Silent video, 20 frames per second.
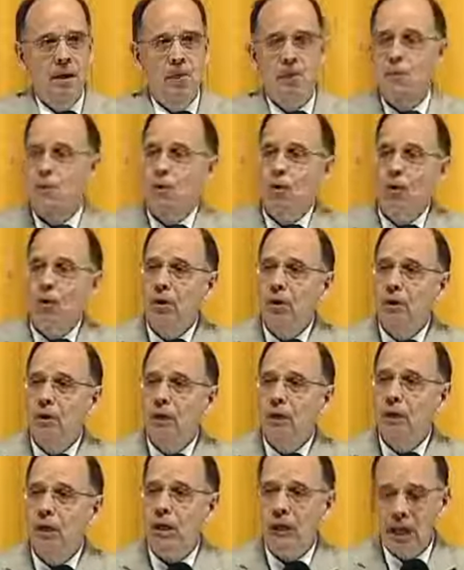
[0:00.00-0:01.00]
It's been only
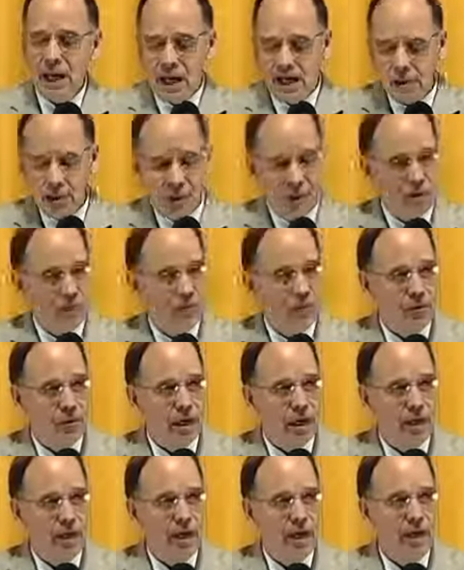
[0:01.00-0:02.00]
been in the last several
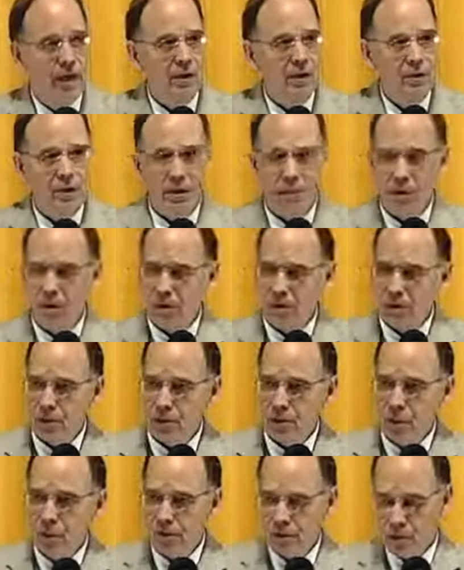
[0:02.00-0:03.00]
decades that all
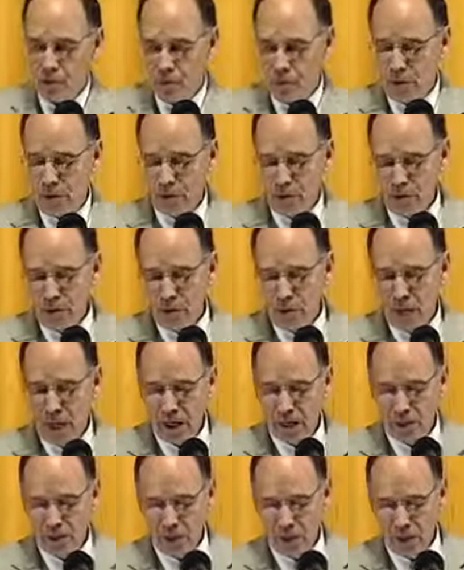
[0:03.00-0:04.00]
this stuff has been thrown
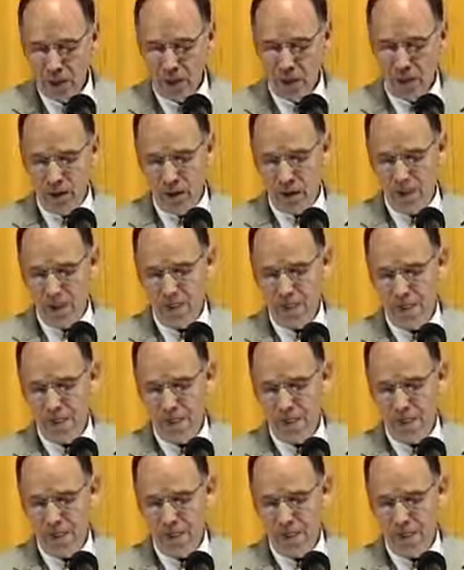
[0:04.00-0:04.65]
out the window.